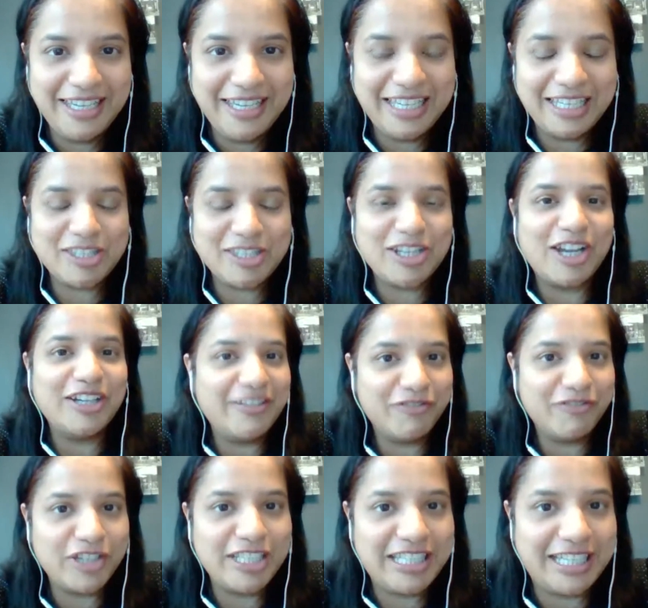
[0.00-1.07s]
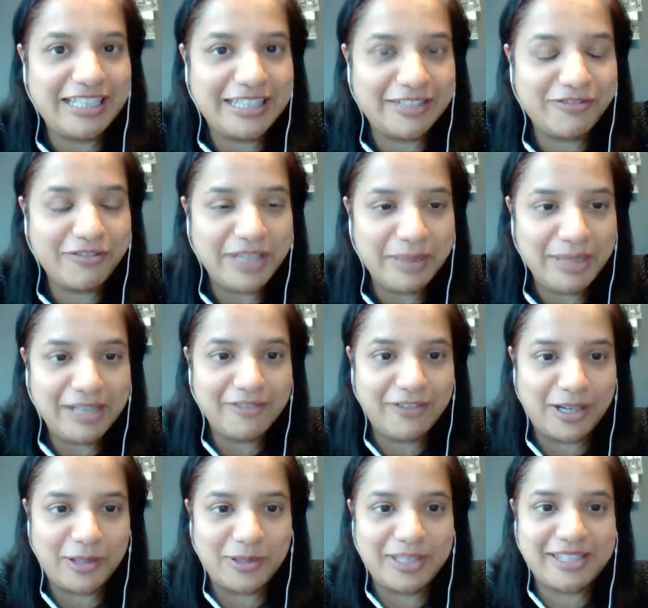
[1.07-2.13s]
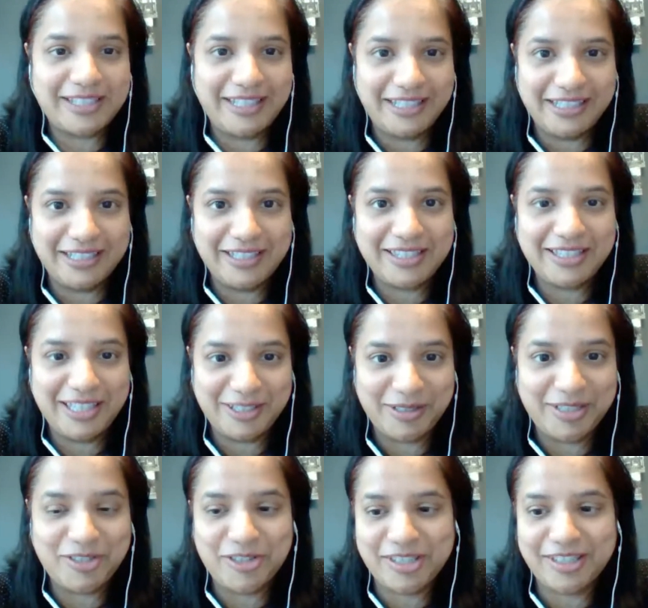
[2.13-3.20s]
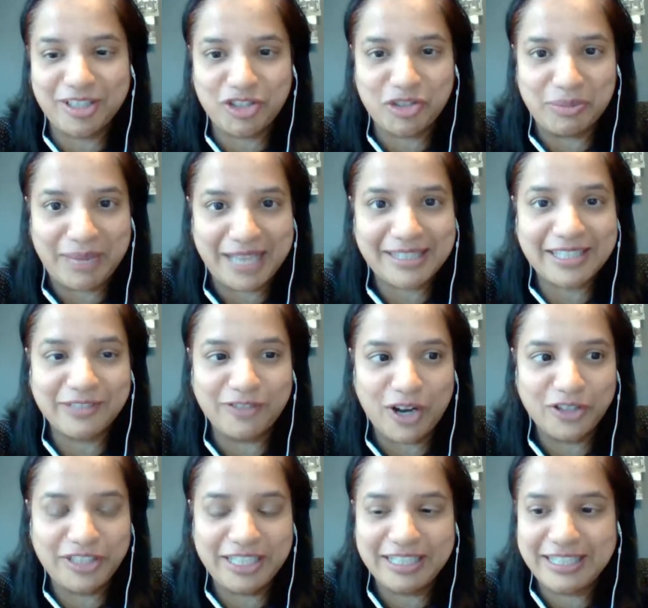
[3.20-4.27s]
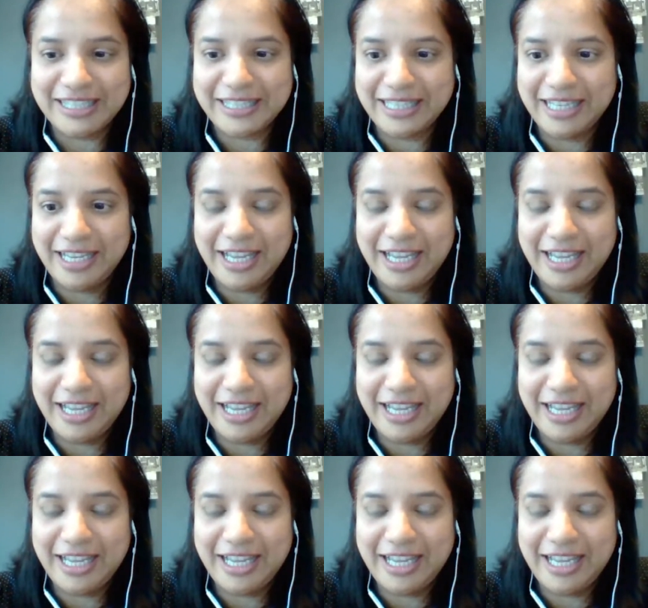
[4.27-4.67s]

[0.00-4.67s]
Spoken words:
It is not every day that female founders like us get to address such a massive audience,